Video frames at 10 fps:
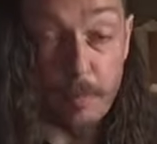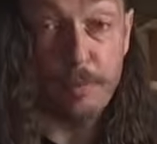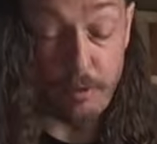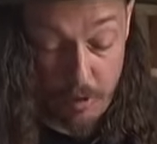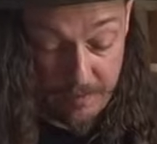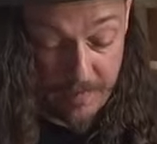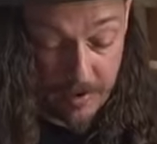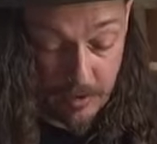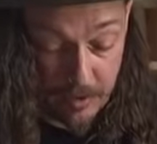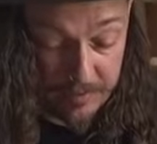
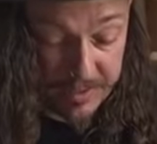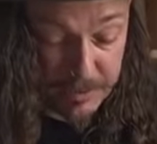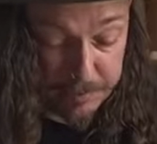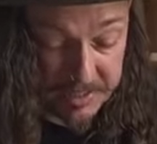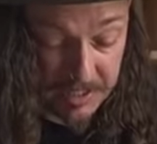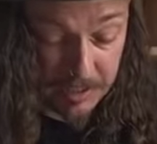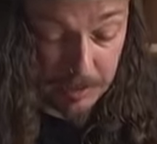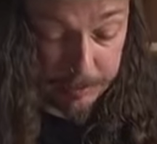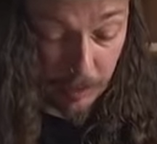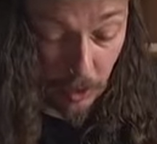profile of this particular
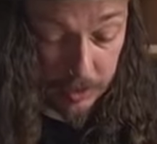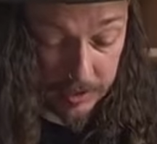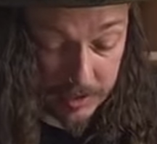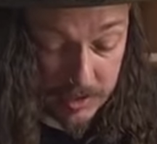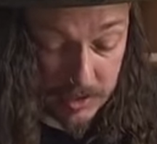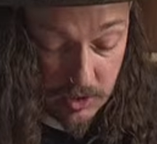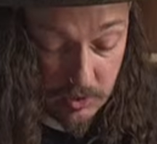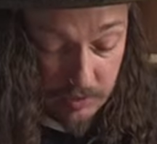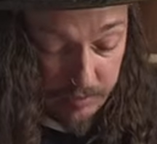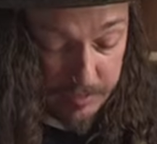block is
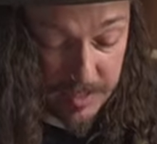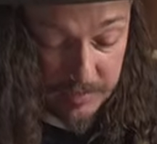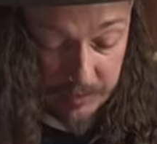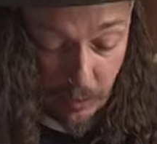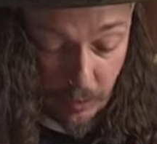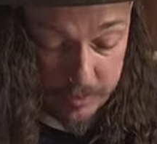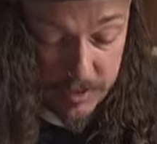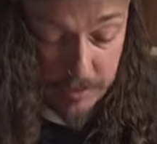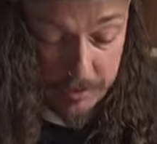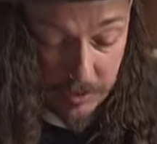good for men's
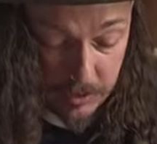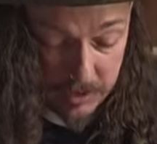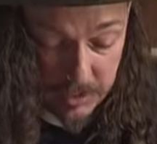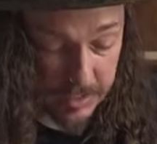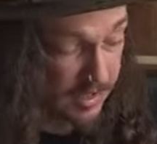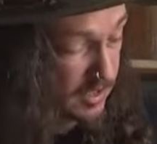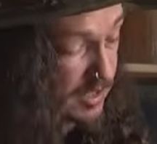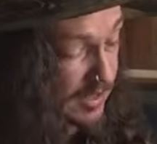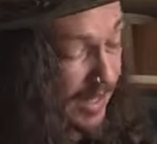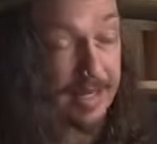fedoras because it's
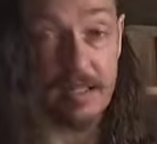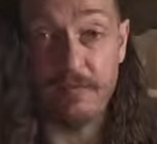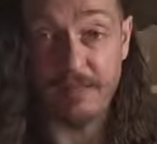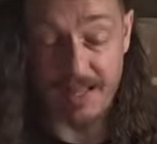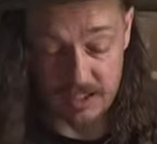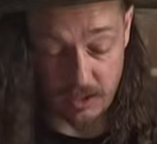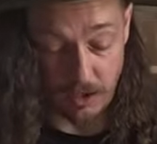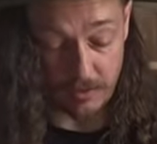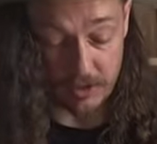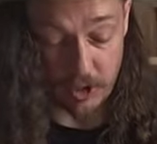slightly flatter
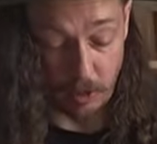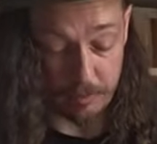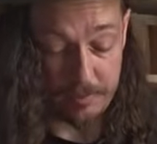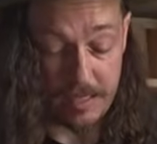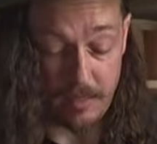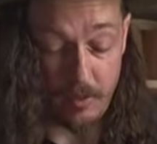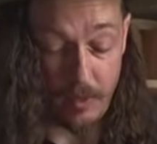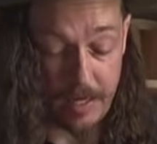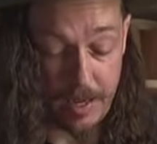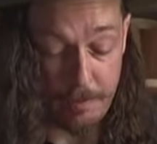on the top, meaning that
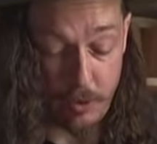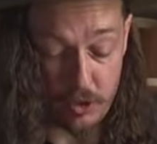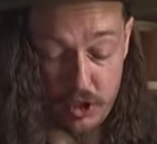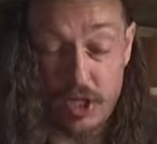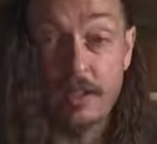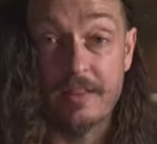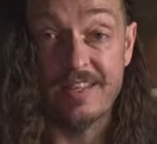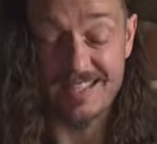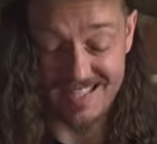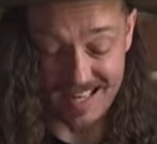when I push
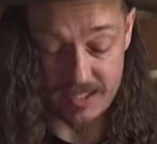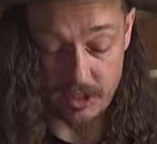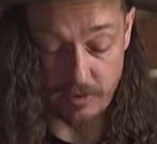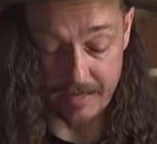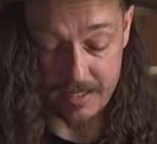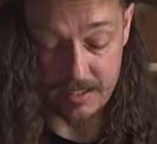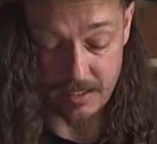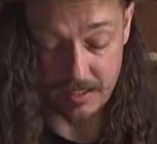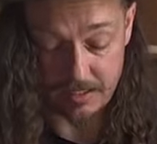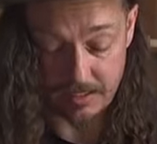this centre crease
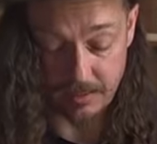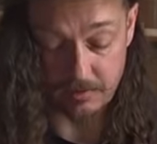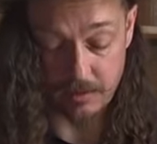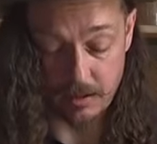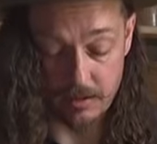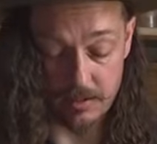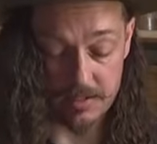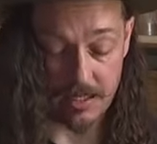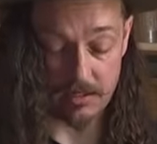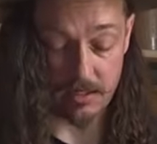down the
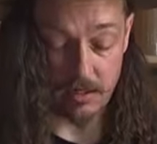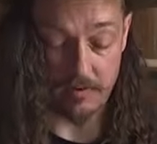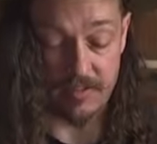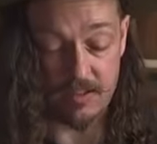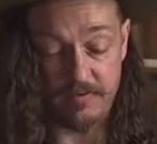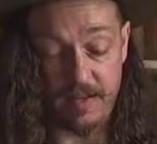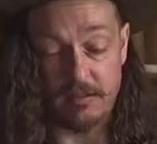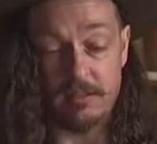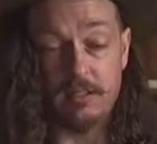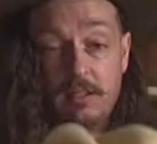centre of this
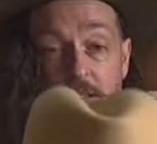felt,